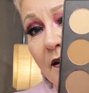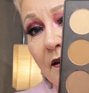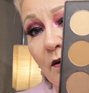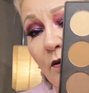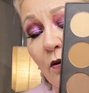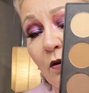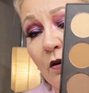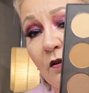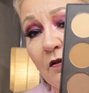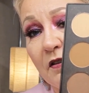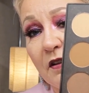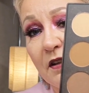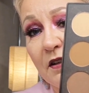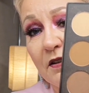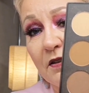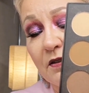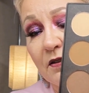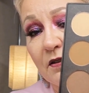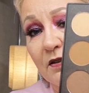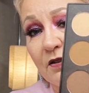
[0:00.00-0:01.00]
And all of
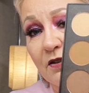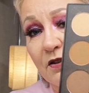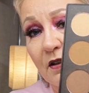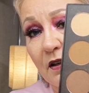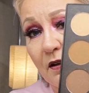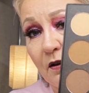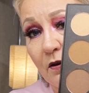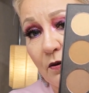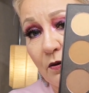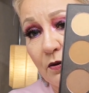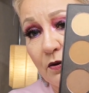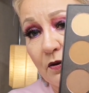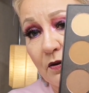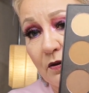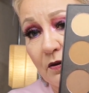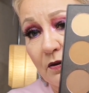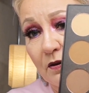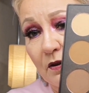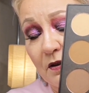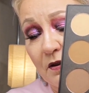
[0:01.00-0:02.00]
these
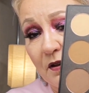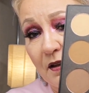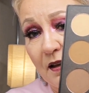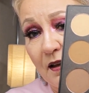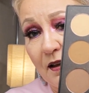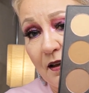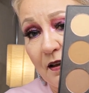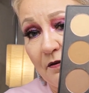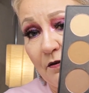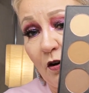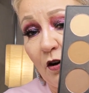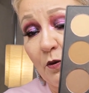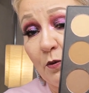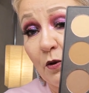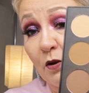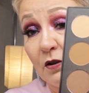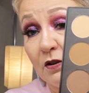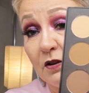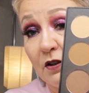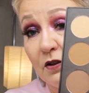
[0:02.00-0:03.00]
shadows that they have are
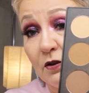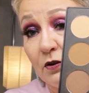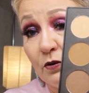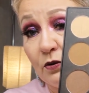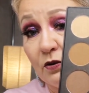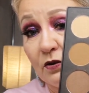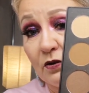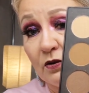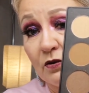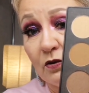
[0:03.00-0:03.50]
multi-use,